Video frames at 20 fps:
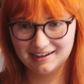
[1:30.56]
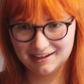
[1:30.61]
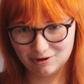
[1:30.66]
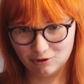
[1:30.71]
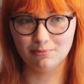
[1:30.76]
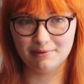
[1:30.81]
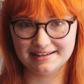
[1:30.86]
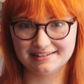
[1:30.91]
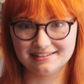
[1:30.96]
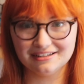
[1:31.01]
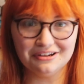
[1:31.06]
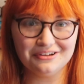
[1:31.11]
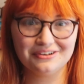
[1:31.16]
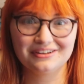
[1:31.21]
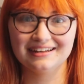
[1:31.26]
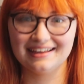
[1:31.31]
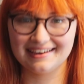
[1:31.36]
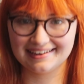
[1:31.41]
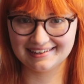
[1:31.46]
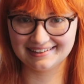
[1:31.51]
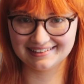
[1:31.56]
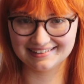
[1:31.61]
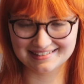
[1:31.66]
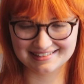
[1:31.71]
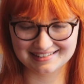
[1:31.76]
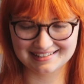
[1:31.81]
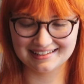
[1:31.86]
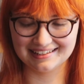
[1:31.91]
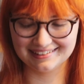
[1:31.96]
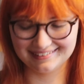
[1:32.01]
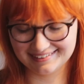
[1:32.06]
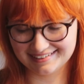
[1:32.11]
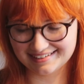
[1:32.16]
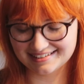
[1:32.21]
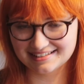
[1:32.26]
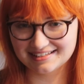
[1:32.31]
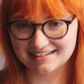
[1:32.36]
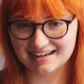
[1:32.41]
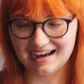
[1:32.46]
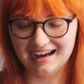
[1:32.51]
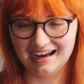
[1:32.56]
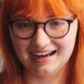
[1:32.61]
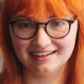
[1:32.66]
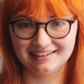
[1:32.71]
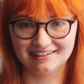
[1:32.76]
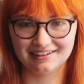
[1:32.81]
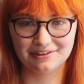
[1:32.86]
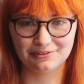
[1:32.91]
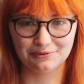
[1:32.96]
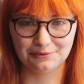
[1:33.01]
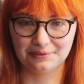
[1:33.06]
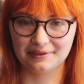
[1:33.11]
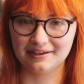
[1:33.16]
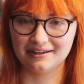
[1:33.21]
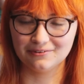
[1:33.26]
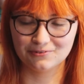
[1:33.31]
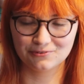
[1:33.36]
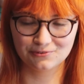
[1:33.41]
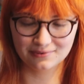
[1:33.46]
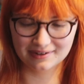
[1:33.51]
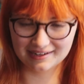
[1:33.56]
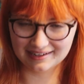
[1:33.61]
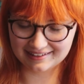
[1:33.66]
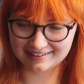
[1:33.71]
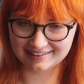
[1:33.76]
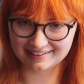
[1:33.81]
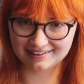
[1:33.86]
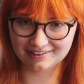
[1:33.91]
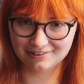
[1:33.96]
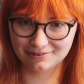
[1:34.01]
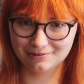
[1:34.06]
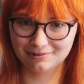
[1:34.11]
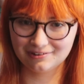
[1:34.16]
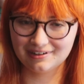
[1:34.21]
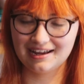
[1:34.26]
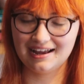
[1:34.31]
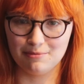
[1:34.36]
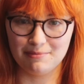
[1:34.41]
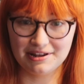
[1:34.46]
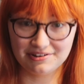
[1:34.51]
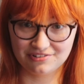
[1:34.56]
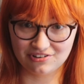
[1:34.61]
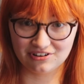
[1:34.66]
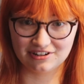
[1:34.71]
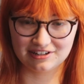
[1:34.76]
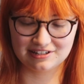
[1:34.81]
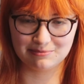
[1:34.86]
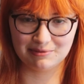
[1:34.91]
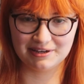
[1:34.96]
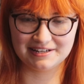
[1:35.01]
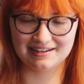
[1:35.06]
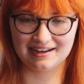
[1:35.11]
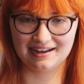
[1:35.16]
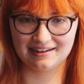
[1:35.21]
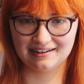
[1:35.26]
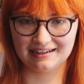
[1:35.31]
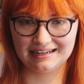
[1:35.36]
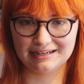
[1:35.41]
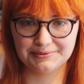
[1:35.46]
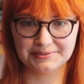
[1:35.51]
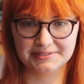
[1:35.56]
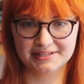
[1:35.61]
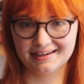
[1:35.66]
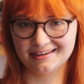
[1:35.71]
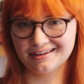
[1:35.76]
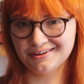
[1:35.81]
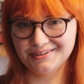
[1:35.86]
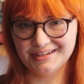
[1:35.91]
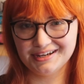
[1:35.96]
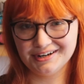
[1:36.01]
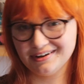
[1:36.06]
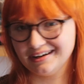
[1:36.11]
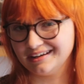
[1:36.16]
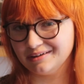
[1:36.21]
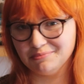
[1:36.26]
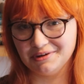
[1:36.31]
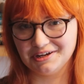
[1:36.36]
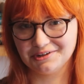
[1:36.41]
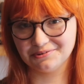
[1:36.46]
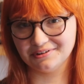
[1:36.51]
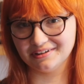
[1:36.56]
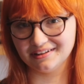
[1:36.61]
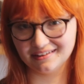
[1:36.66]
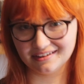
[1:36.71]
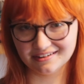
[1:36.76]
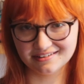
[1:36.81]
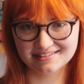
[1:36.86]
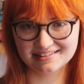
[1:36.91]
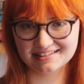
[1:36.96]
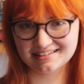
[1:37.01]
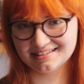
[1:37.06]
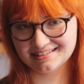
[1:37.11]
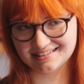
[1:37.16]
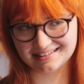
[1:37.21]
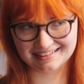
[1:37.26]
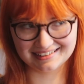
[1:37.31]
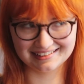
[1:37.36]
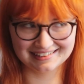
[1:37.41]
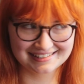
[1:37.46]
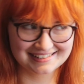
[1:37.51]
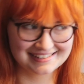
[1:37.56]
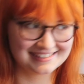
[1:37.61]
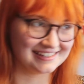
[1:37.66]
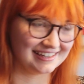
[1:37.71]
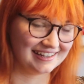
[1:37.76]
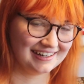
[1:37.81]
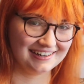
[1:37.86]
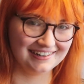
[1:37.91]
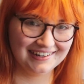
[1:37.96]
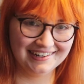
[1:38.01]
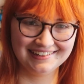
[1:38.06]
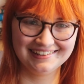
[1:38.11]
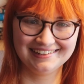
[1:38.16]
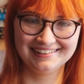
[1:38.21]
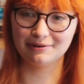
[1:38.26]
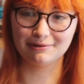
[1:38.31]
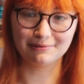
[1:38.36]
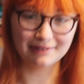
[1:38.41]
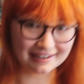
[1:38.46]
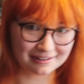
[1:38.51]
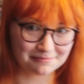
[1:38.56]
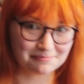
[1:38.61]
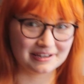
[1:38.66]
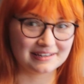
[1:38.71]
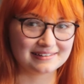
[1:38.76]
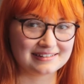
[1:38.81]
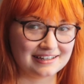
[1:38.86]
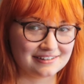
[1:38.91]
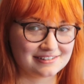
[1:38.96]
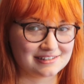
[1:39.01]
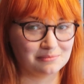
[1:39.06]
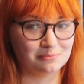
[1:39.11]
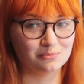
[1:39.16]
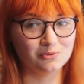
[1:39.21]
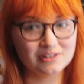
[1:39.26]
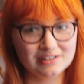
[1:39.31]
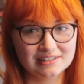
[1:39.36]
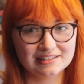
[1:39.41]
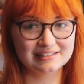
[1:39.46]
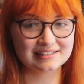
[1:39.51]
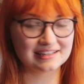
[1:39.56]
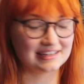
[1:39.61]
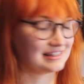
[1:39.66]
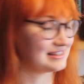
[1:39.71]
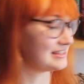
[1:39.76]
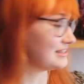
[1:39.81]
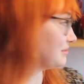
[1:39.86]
or made to look like it is at least, and I thought they looked really cute. I mentioned it to my dad and he was like, oh yeah, I can make one of those, easy. So we went and picked out some wood and